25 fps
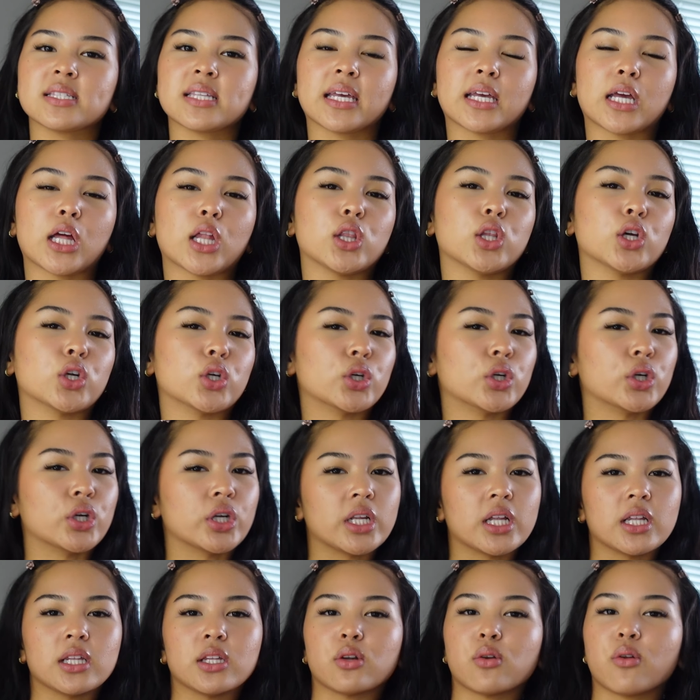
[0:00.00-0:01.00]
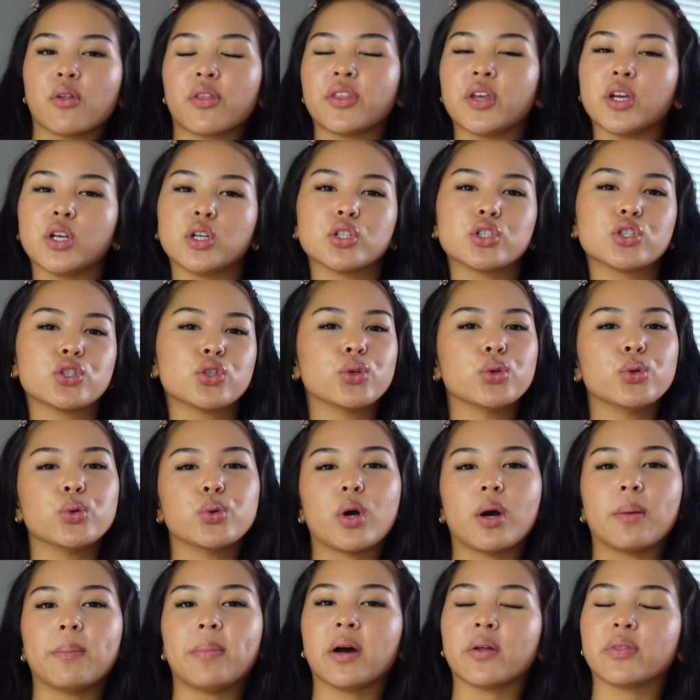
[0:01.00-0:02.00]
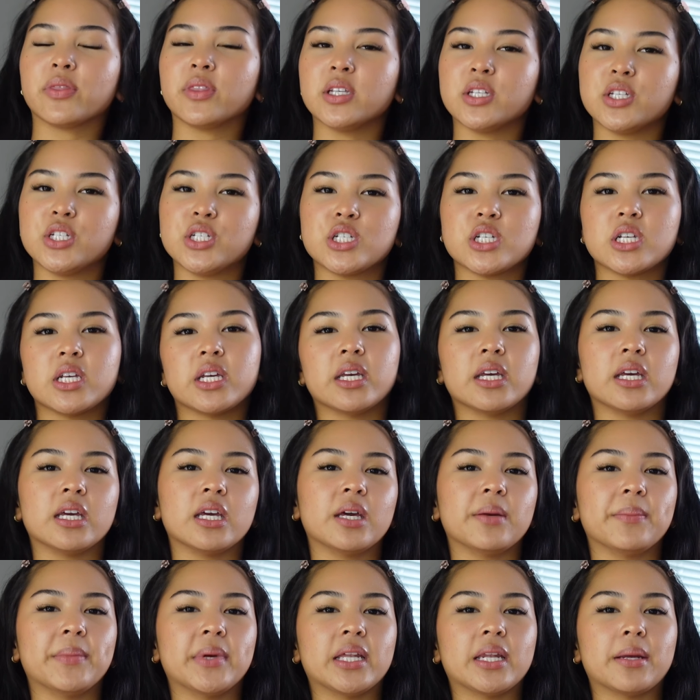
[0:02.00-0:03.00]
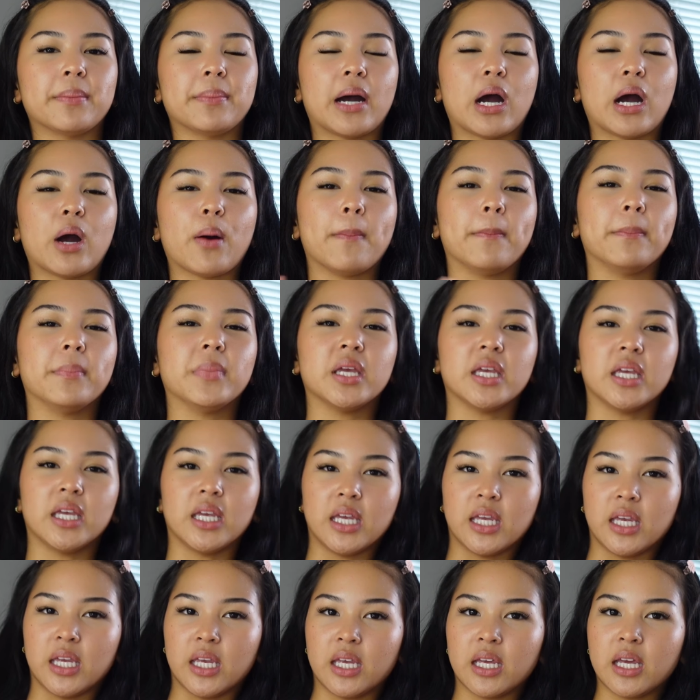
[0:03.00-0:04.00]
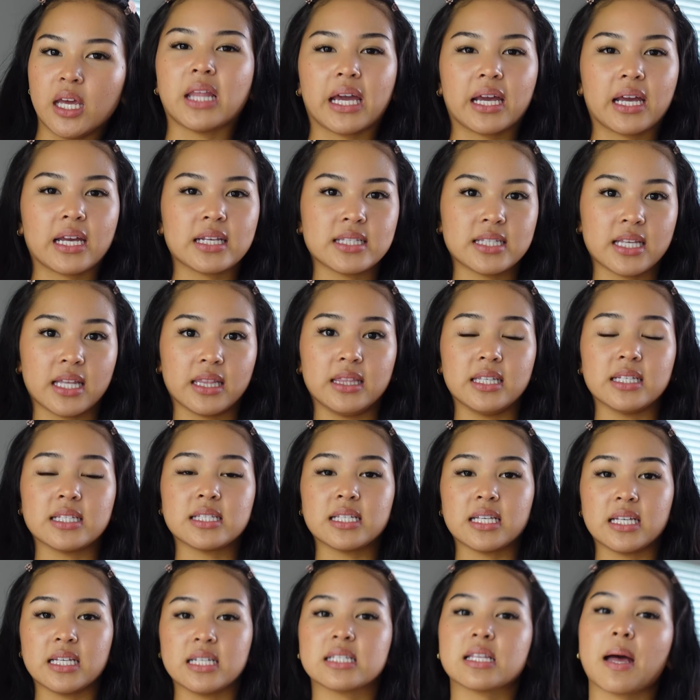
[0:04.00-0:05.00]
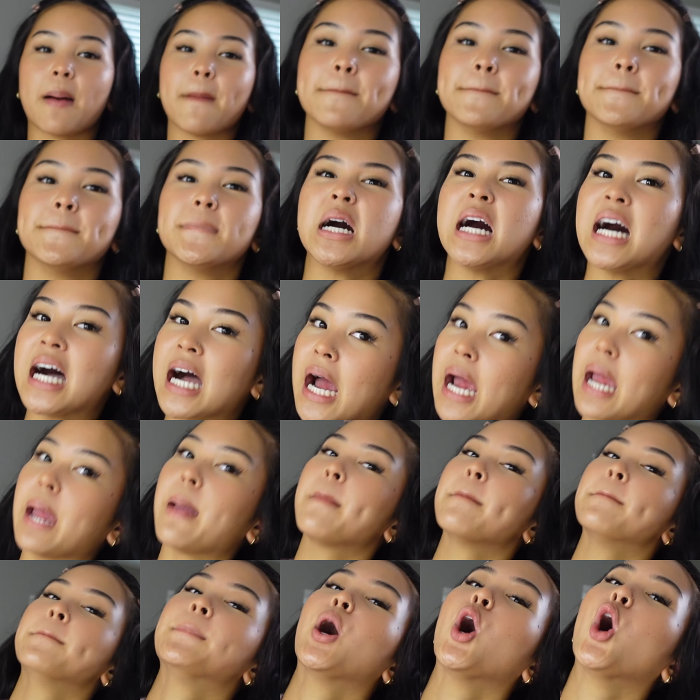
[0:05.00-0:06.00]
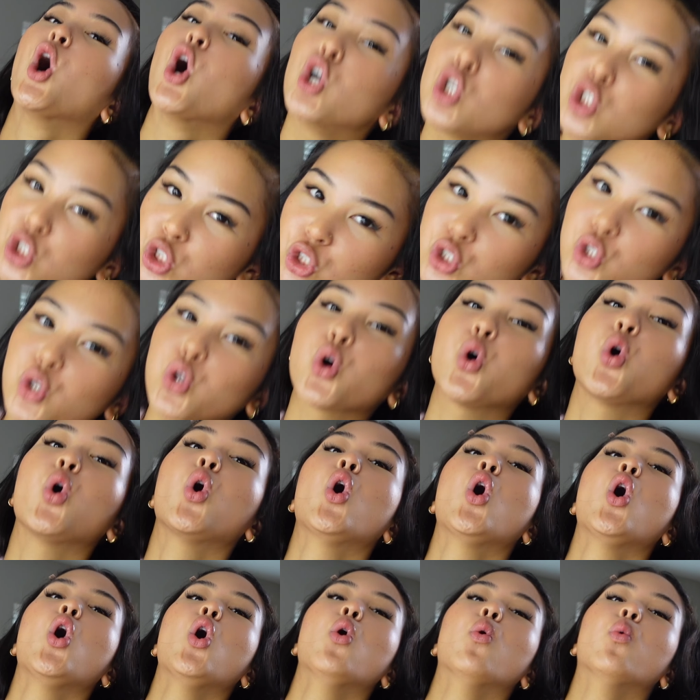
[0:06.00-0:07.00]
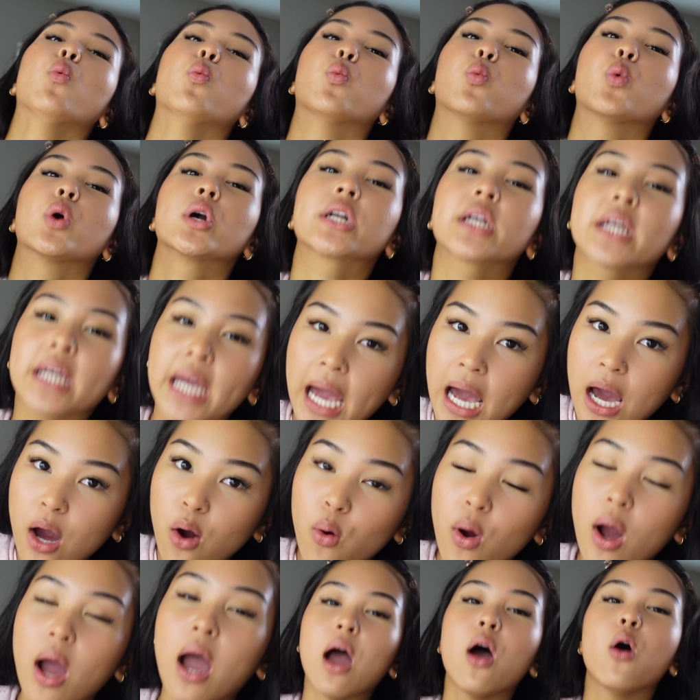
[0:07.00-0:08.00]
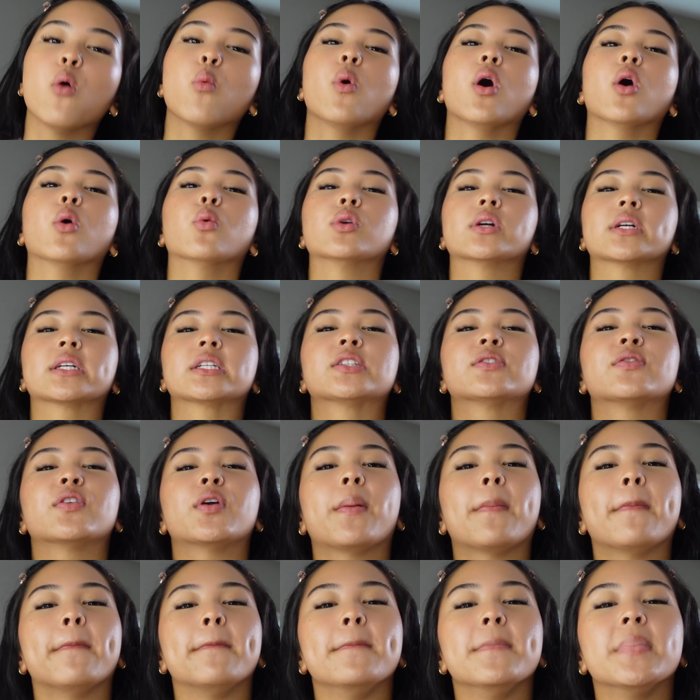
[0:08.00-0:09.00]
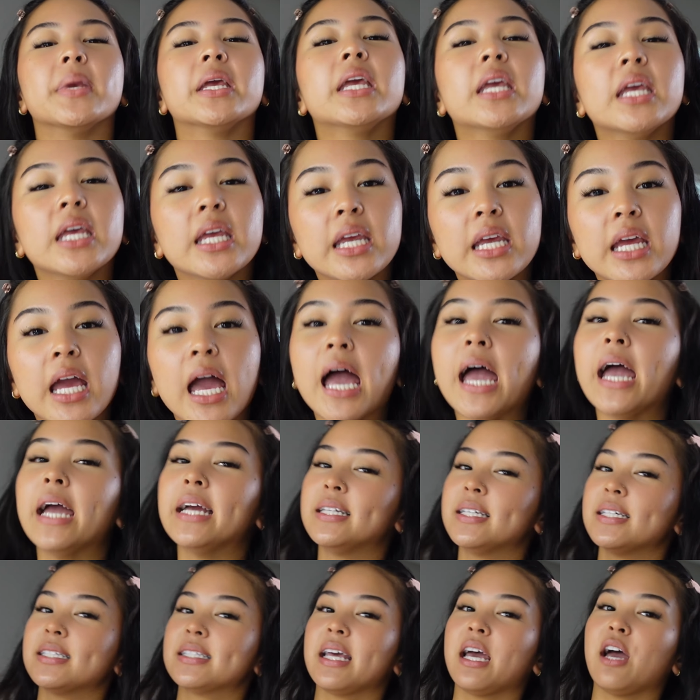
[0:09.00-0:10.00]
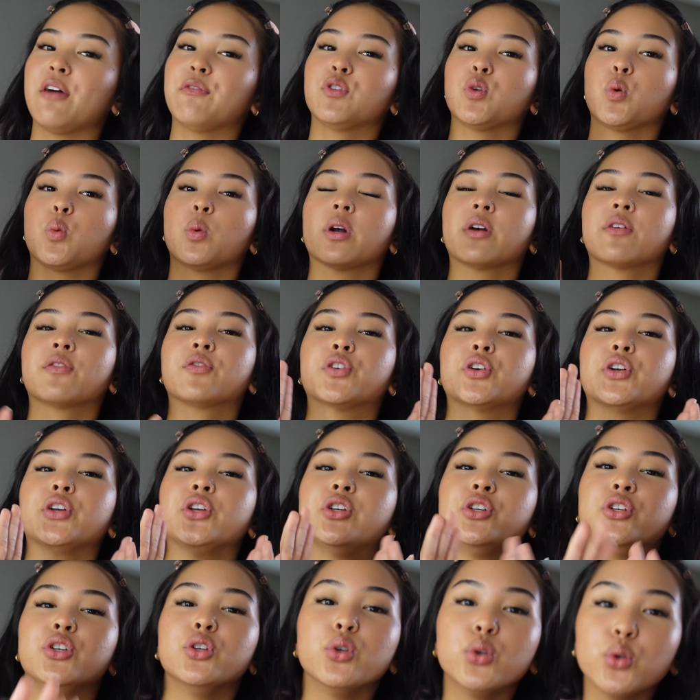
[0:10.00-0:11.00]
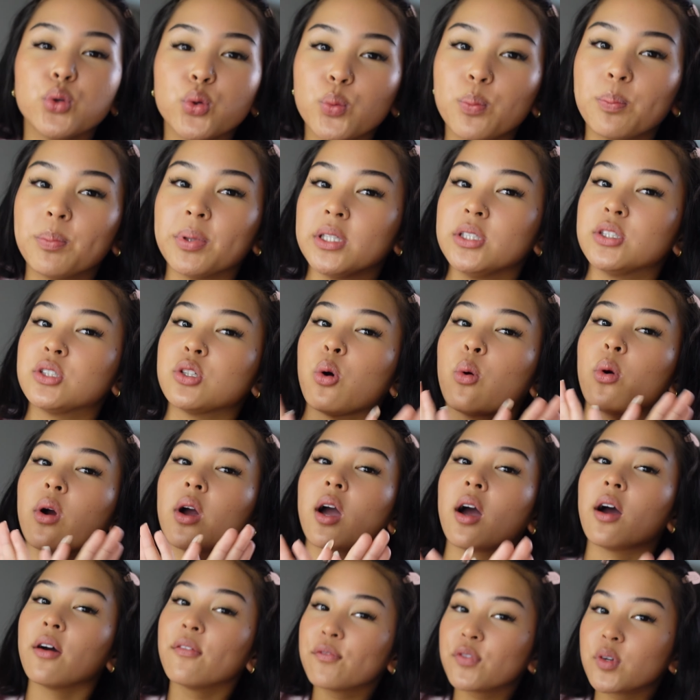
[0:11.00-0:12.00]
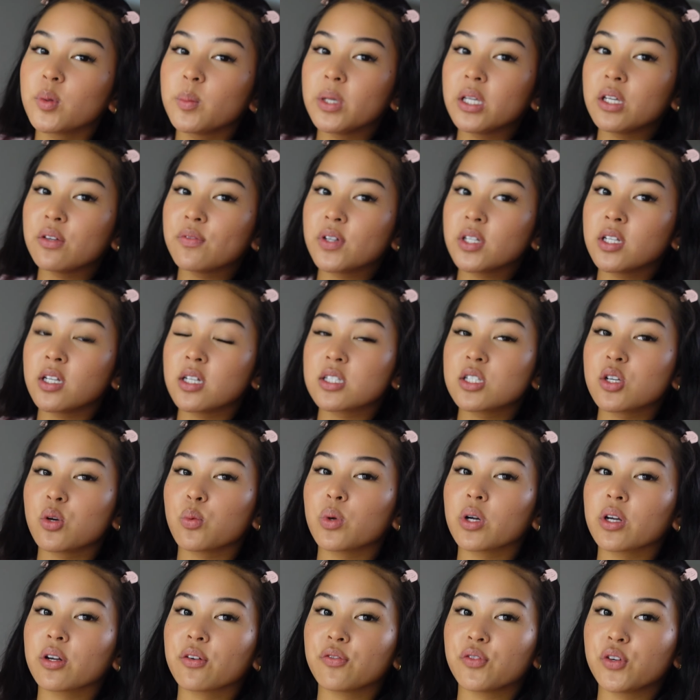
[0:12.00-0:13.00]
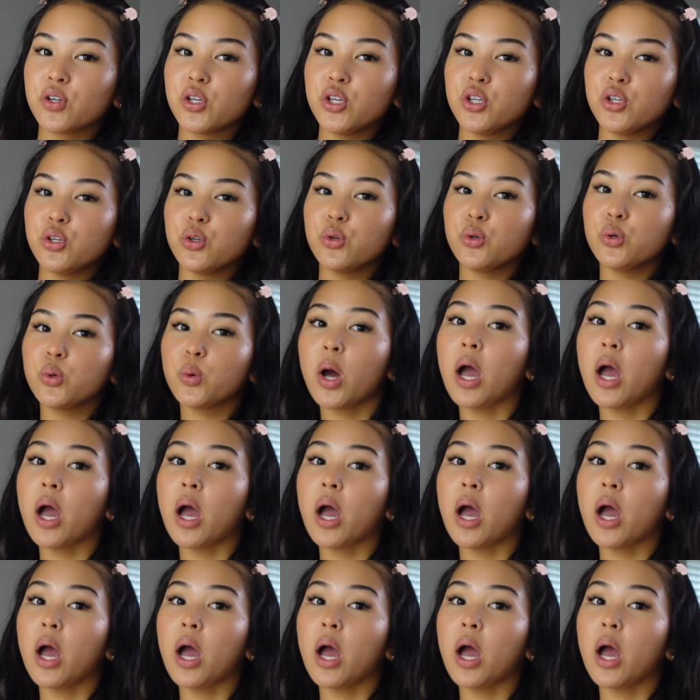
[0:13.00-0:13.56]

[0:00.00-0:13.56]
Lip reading: like learned a little thing or two about the gym and about me. Like I said, this is my personal workout, what works for me. It doesn't have to work for you. Please don't come for me if it doesn't work for you.